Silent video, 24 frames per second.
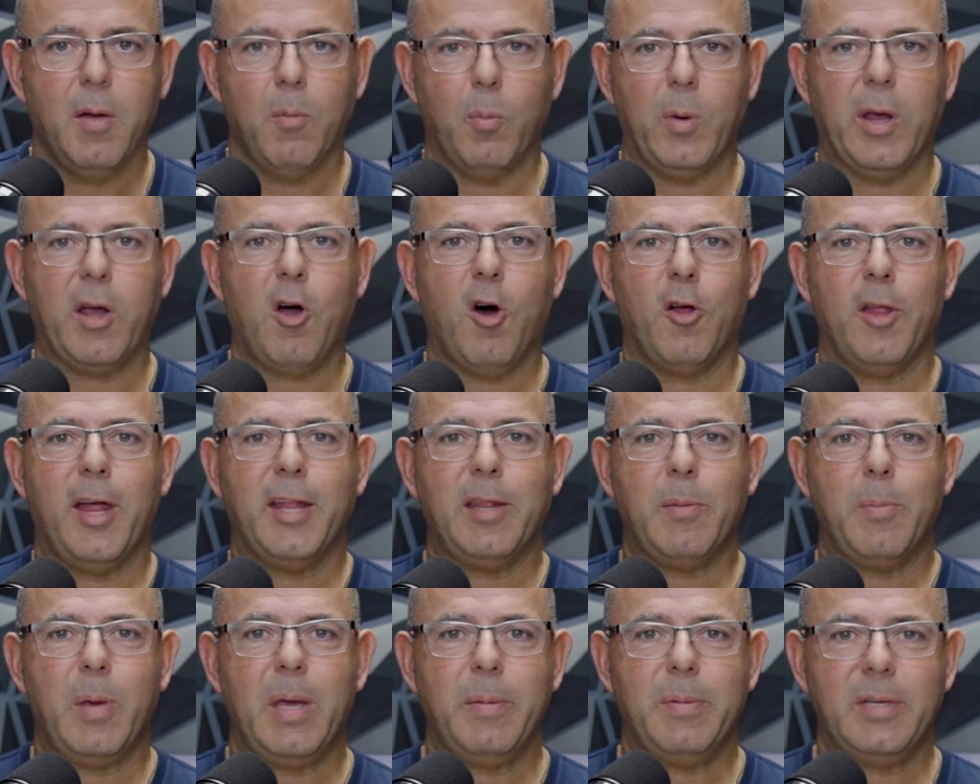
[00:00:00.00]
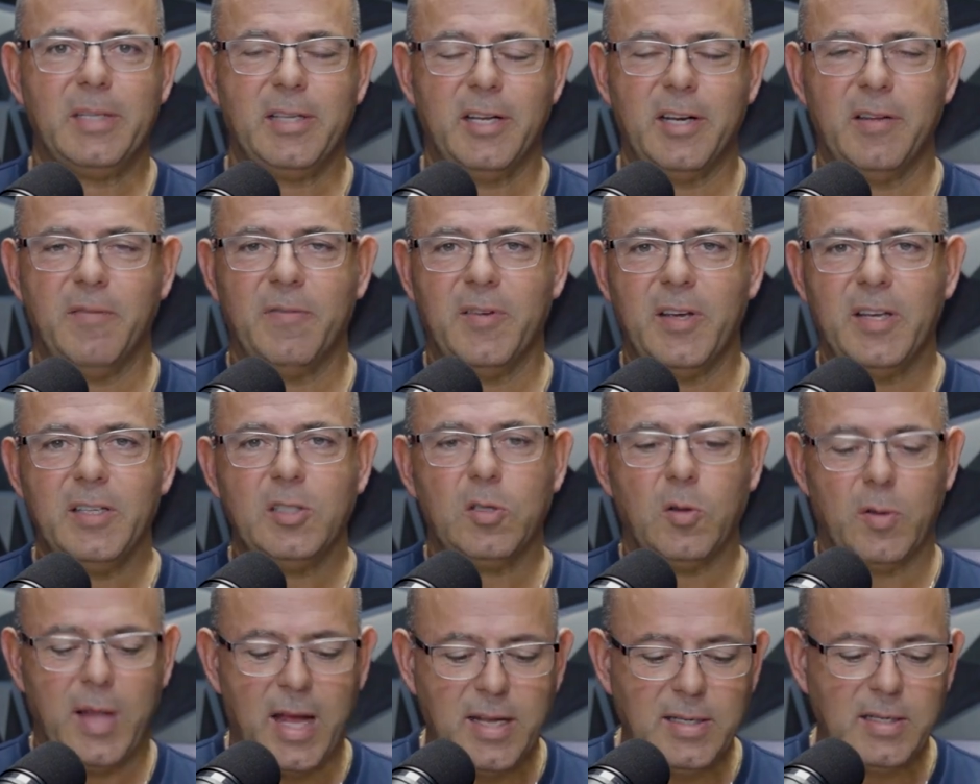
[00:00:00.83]
We call that the babysitting fee.
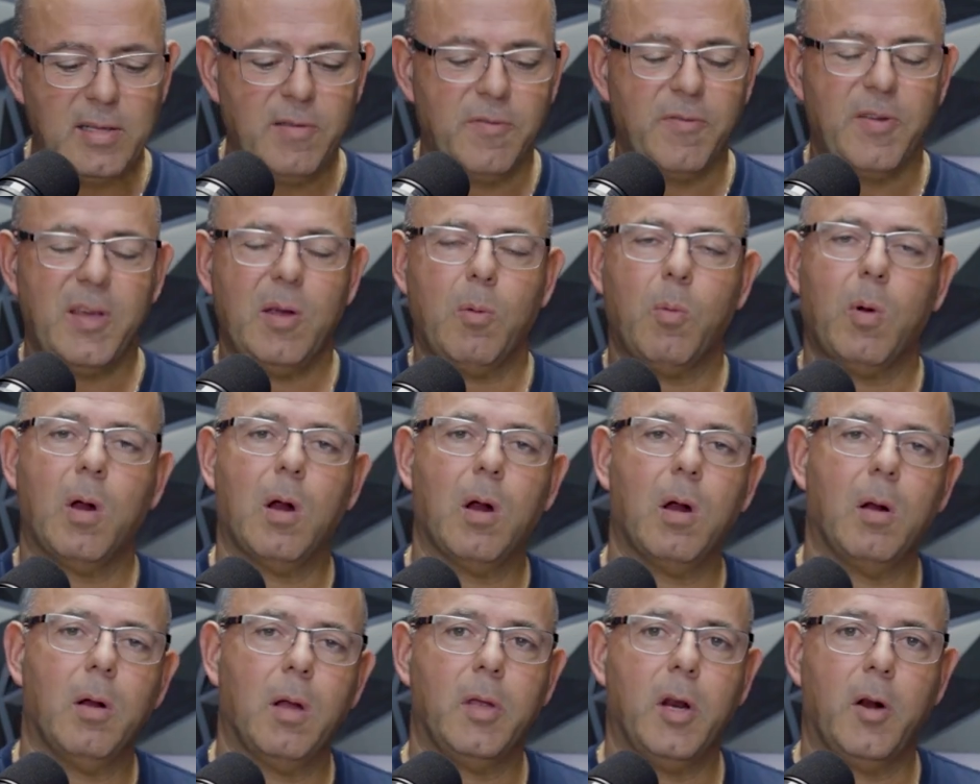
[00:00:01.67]
So that's the fee where,